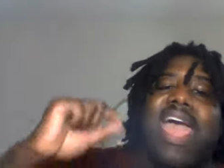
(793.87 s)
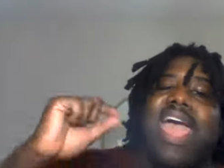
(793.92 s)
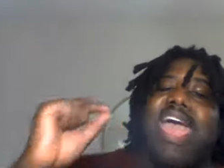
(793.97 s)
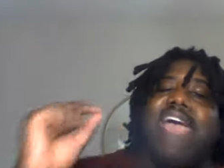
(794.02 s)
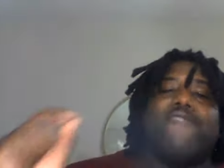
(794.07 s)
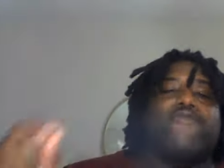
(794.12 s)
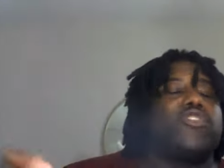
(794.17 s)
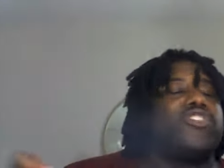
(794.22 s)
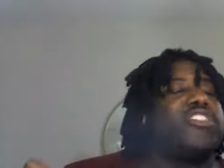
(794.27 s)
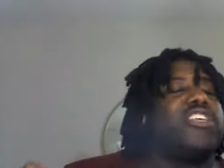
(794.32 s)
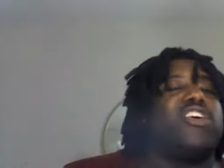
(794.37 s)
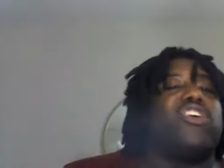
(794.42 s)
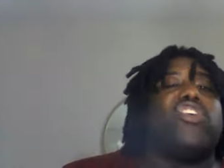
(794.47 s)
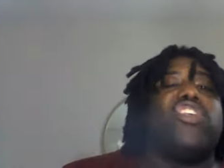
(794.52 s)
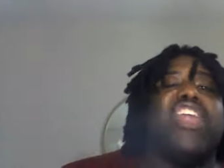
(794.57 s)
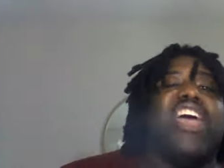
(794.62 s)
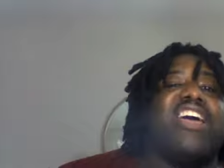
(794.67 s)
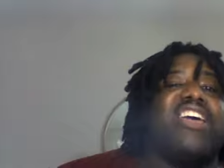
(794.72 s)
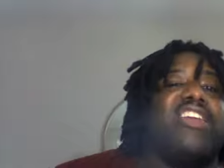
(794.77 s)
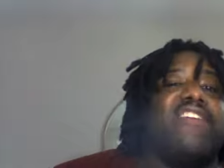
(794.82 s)
every single
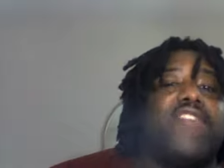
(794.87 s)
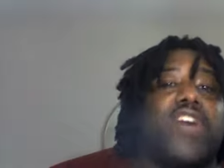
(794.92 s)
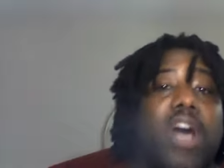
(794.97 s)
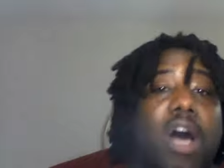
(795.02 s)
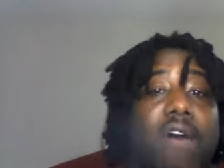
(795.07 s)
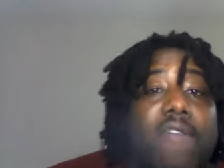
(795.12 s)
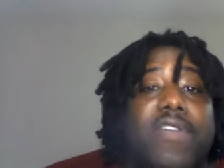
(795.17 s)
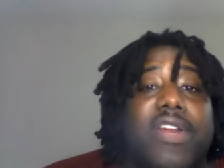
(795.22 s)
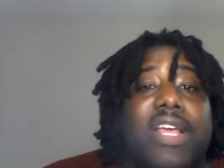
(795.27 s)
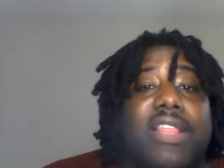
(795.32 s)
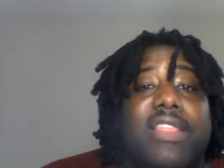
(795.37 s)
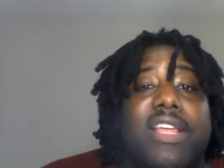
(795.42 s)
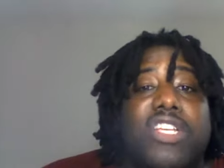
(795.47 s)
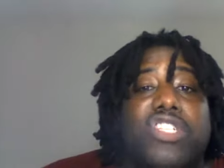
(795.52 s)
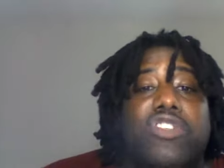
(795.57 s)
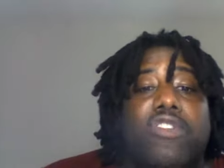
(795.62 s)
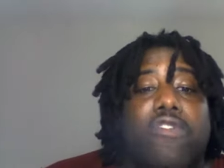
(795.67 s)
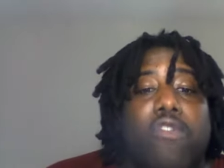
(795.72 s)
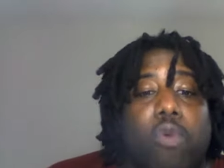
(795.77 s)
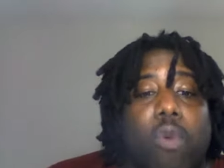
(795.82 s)
negative covenant that
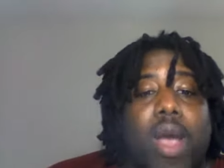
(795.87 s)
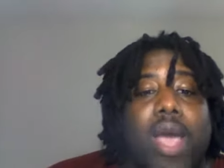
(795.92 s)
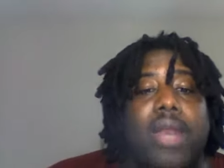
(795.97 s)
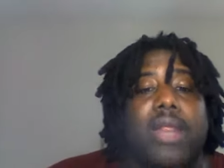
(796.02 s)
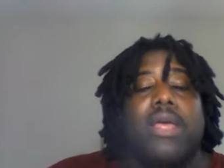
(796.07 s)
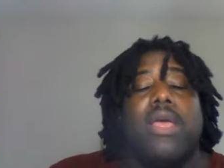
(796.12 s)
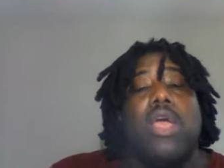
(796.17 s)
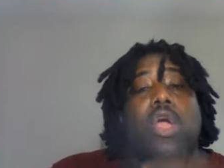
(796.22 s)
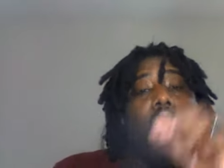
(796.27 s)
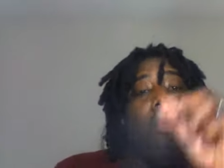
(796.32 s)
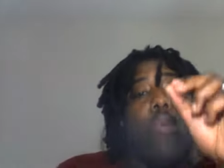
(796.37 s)
you created.